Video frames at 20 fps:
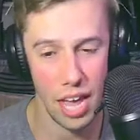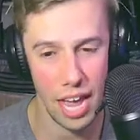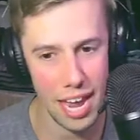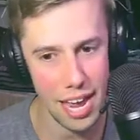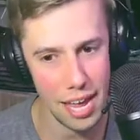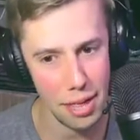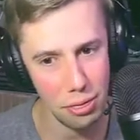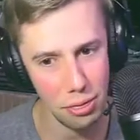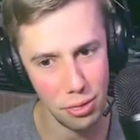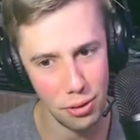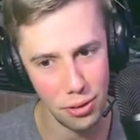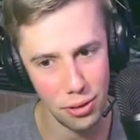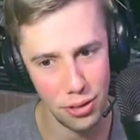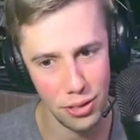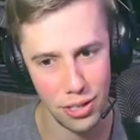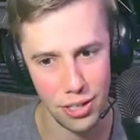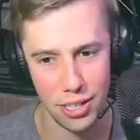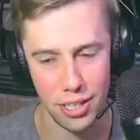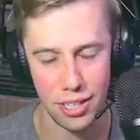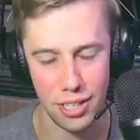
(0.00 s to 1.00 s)
eight
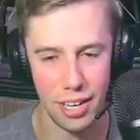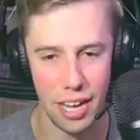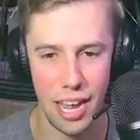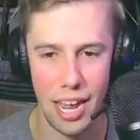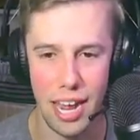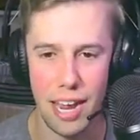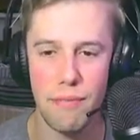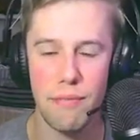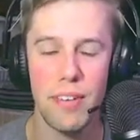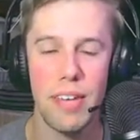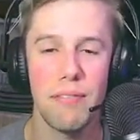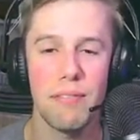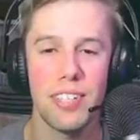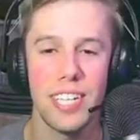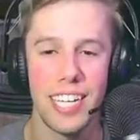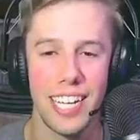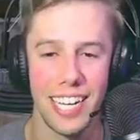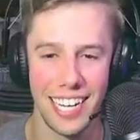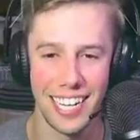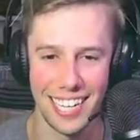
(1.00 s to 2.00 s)
thirty, eight fifteen.